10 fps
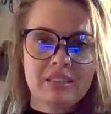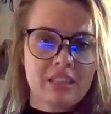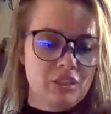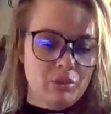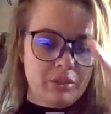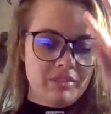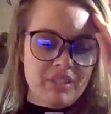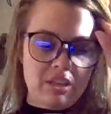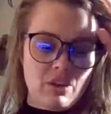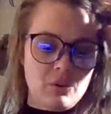like you don't
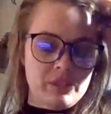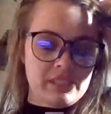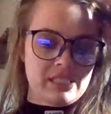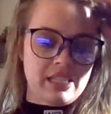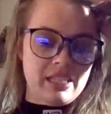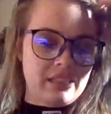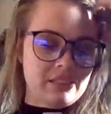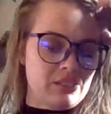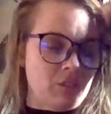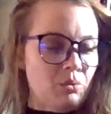even notice it
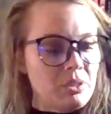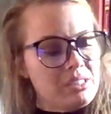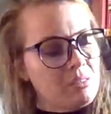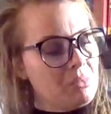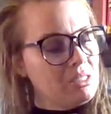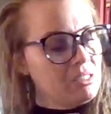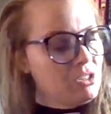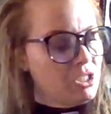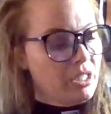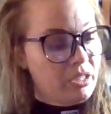so what's the
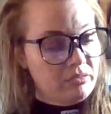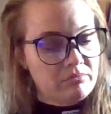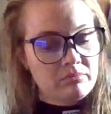message here